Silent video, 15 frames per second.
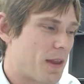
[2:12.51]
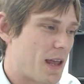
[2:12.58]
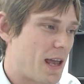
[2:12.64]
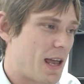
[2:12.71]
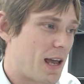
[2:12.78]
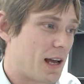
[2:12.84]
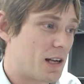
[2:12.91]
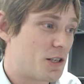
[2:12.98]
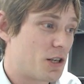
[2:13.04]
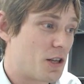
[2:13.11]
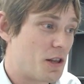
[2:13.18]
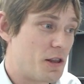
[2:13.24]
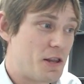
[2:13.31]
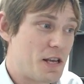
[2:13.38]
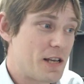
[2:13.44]
And
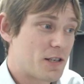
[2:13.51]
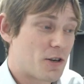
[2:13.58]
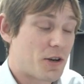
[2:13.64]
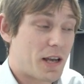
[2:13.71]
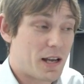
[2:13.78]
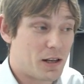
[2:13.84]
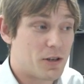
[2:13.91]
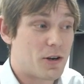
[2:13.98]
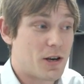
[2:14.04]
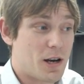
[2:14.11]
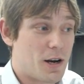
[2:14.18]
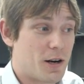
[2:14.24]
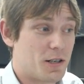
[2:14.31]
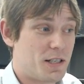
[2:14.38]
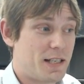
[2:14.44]
these are killer cars.